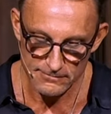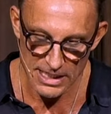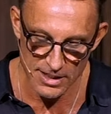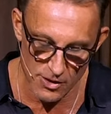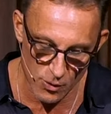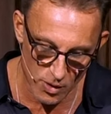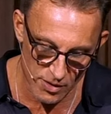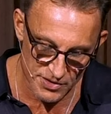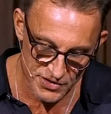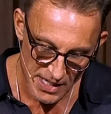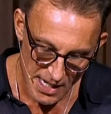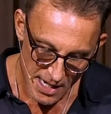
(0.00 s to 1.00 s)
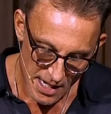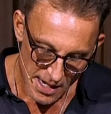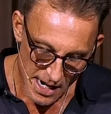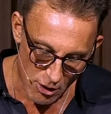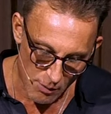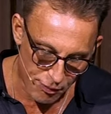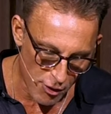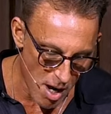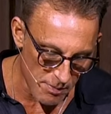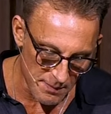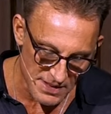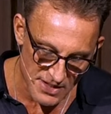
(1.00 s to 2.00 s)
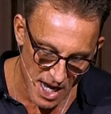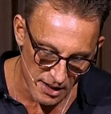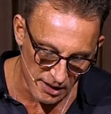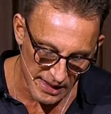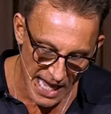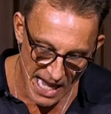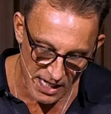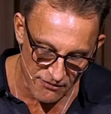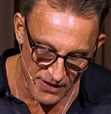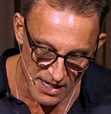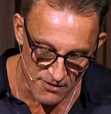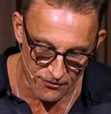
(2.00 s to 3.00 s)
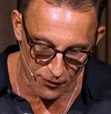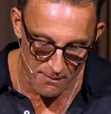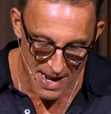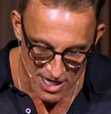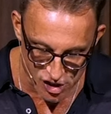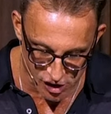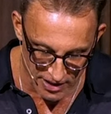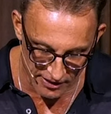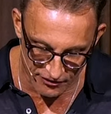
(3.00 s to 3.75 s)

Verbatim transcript: In other words, our problem is not a lack of information,